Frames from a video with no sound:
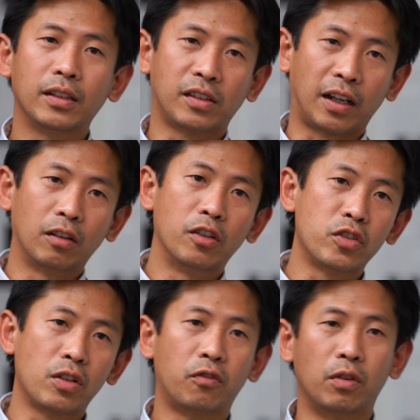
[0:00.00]
the
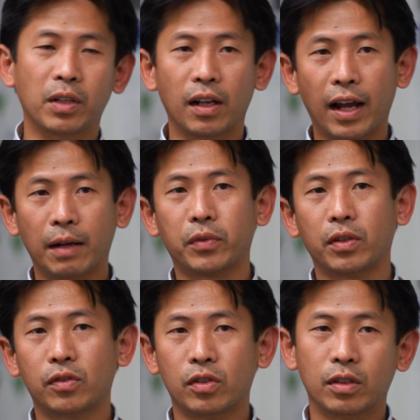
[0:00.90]
technology from the lab
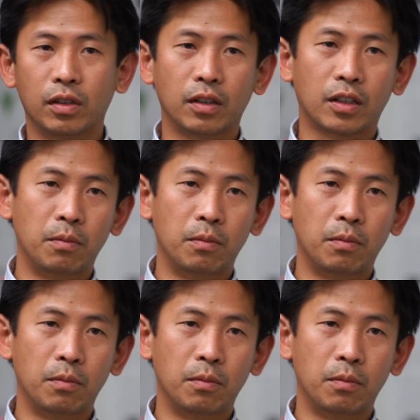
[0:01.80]
to the